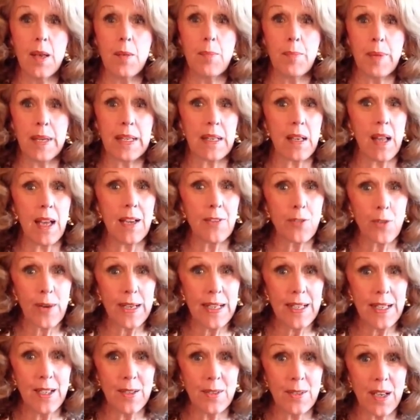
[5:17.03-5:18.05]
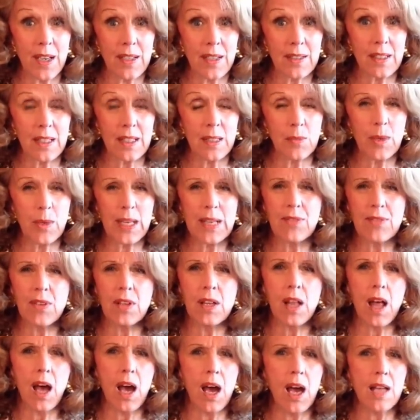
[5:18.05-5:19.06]
PetLifeRadio.com. We have
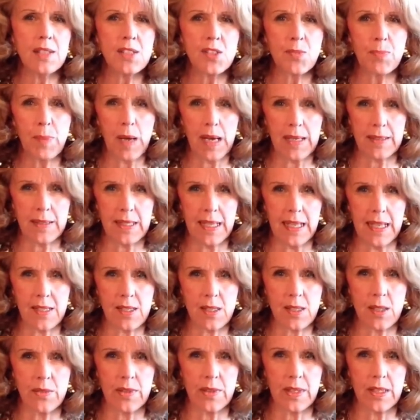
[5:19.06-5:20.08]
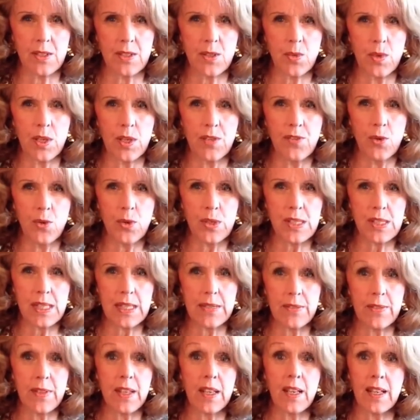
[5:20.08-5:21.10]
lots of podcasts over there
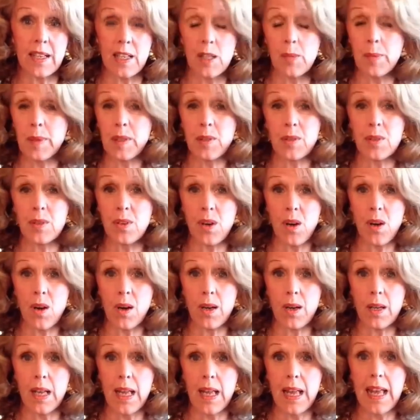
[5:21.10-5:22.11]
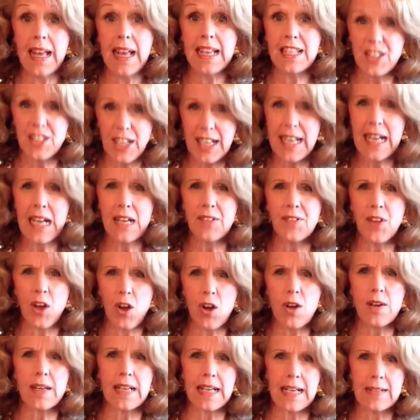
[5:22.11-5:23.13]
24/7 that'll help heal your heart. And check out the
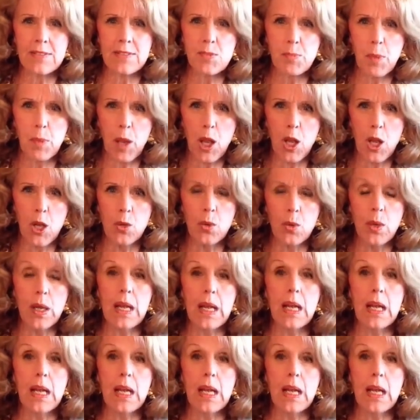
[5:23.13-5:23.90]
archives below.